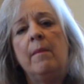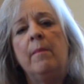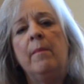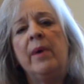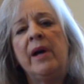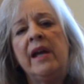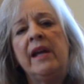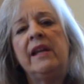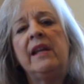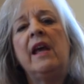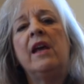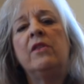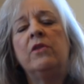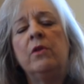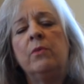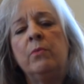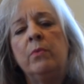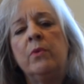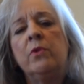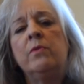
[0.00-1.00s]
but
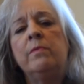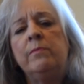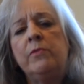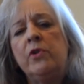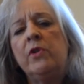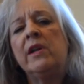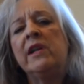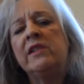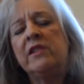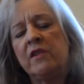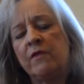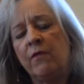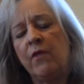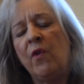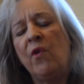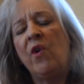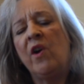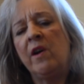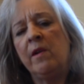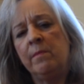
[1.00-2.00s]
the room
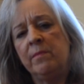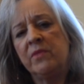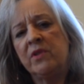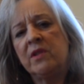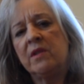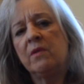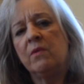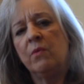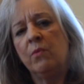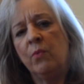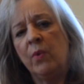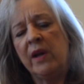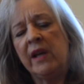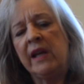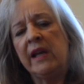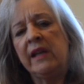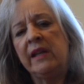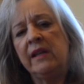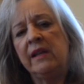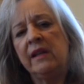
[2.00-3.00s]
transforms
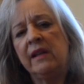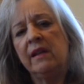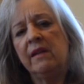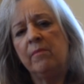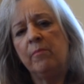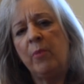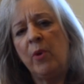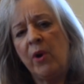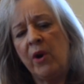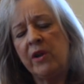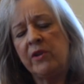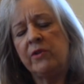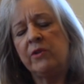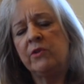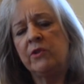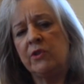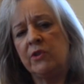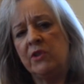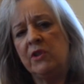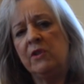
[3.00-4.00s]
when
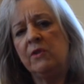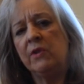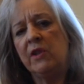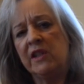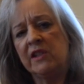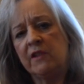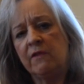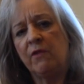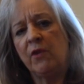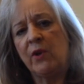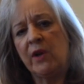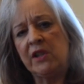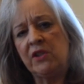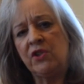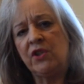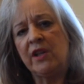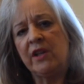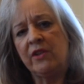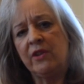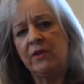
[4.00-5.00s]
partners do this for
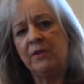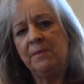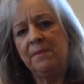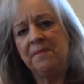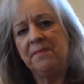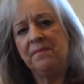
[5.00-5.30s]
each other.